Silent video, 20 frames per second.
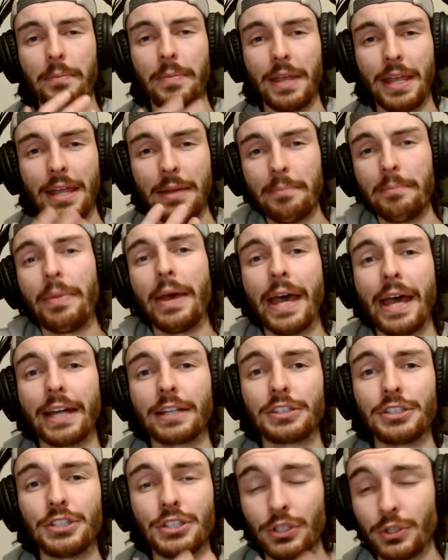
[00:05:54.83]

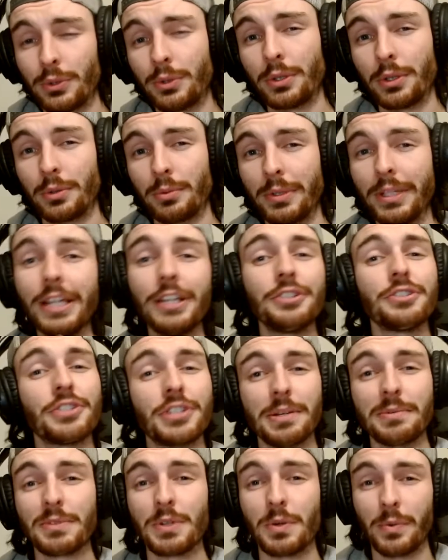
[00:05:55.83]
impact your relationships